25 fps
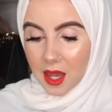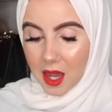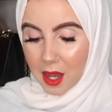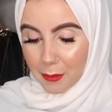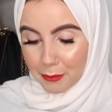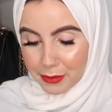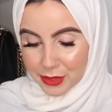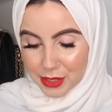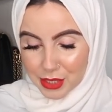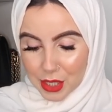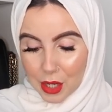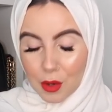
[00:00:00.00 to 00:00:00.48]

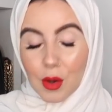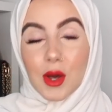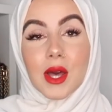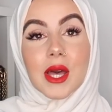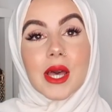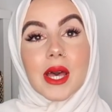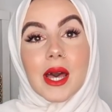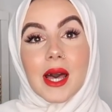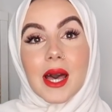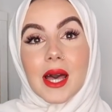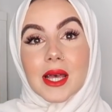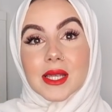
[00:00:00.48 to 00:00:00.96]
up. So
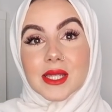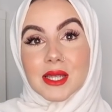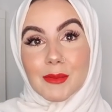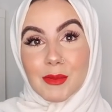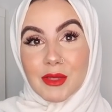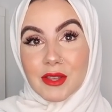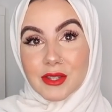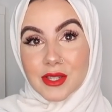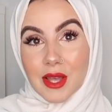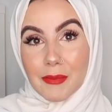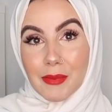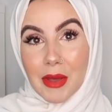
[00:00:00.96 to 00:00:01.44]
some
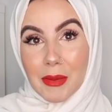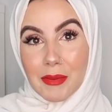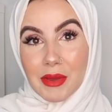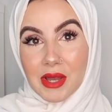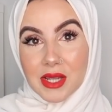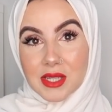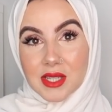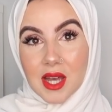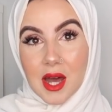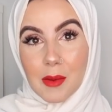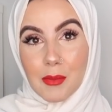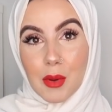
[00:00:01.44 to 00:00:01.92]
of the stuff I
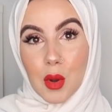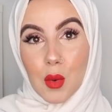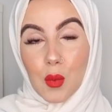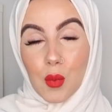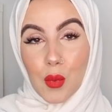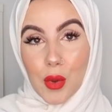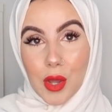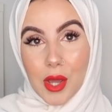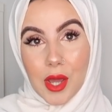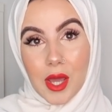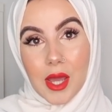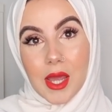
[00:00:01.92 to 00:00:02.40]
picked up
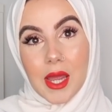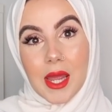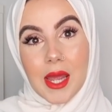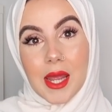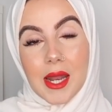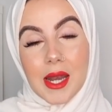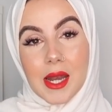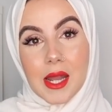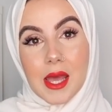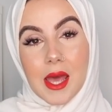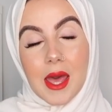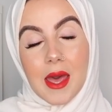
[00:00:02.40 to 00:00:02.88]
were
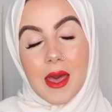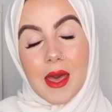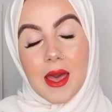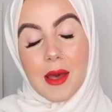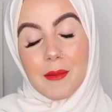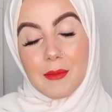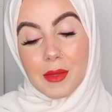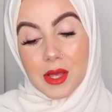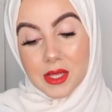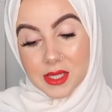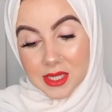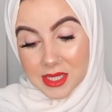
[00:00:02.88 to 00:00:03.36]

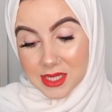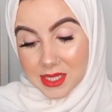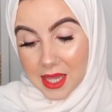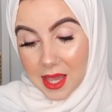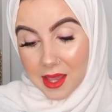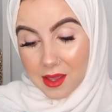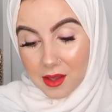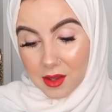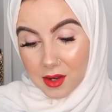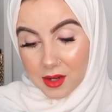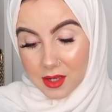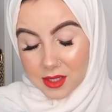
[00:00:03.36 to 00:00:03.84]
in
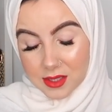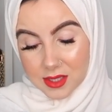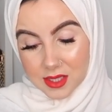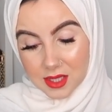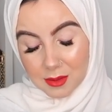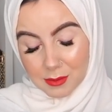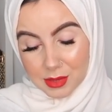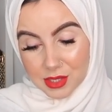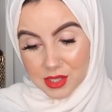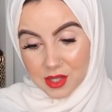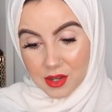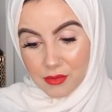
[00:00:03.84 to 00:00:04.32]
sale, and
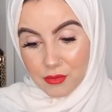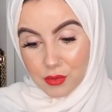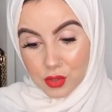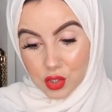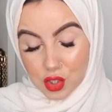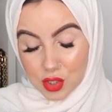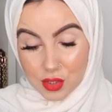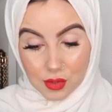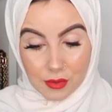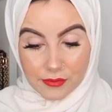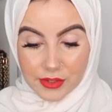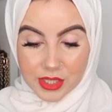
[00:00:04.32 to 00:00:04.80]
some stuff were
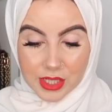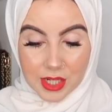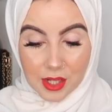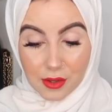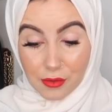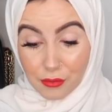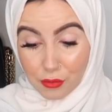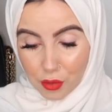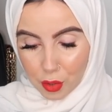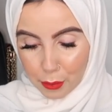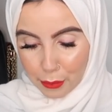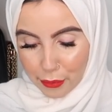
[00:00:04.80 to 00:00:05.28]
just obviously
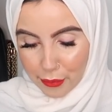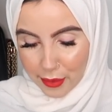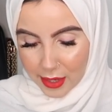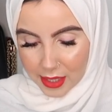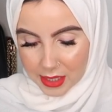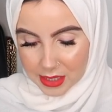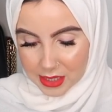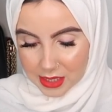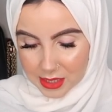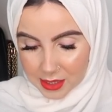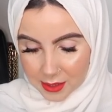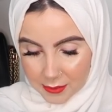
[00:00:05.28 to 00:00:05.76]
full
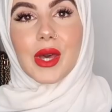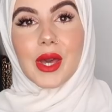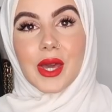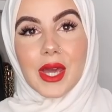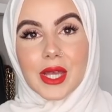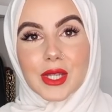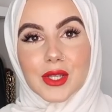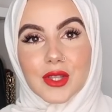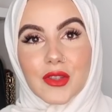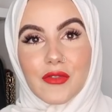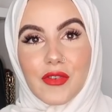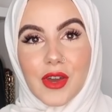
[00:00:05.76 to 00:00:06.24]
price.
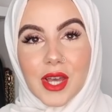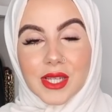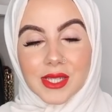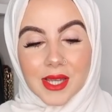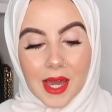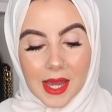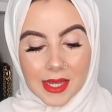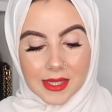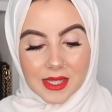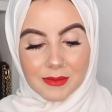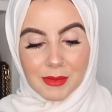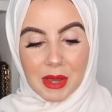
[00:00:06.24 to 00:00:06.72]
Okay, so the first
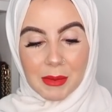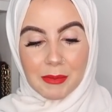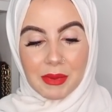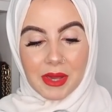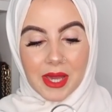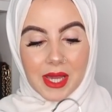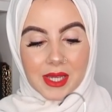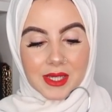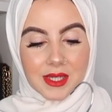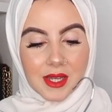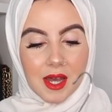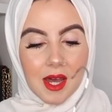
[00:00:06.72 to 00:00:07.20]
item I
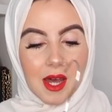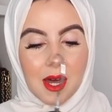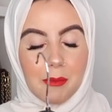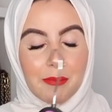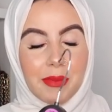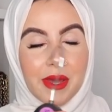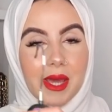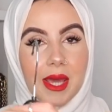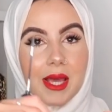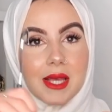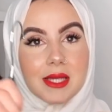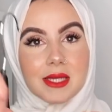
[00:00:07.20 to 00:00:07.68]
picked
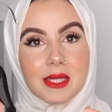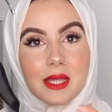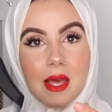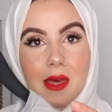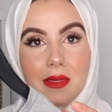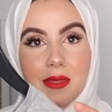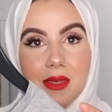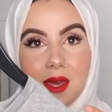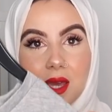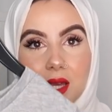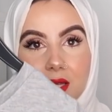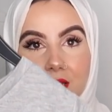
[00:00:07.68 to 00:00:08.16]
up is
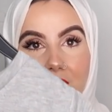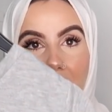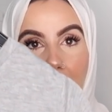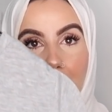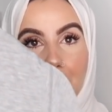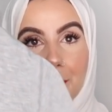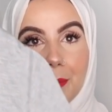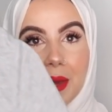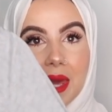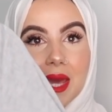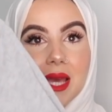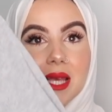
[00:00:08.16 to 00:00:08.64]
this
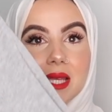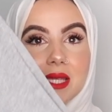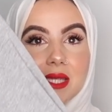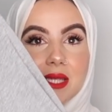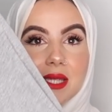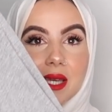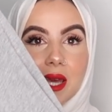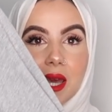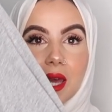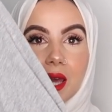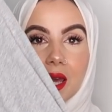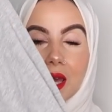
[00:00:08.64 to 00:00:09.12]

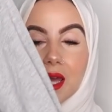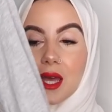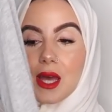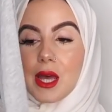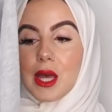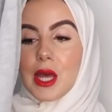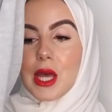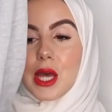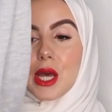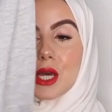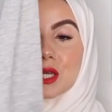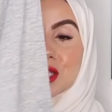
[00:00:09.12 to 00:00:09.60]
basic
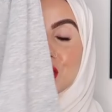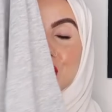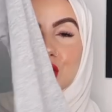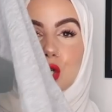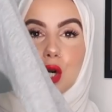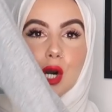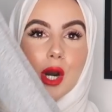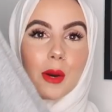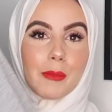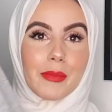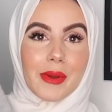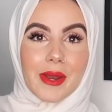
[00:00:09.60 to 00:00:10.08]

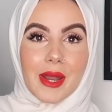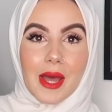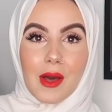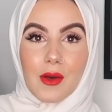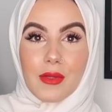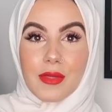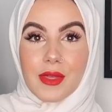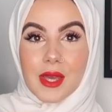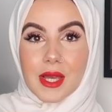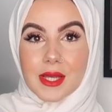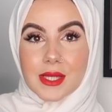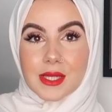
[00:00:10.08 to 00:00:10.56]
top. Now
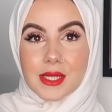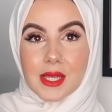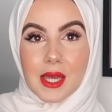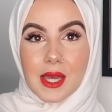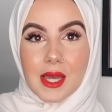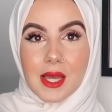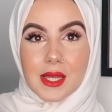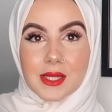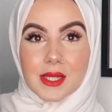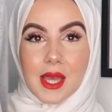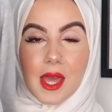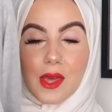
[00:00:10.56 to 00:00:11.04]
this
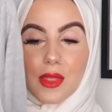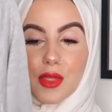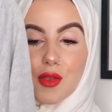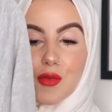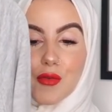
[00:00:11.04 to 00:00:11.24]
is a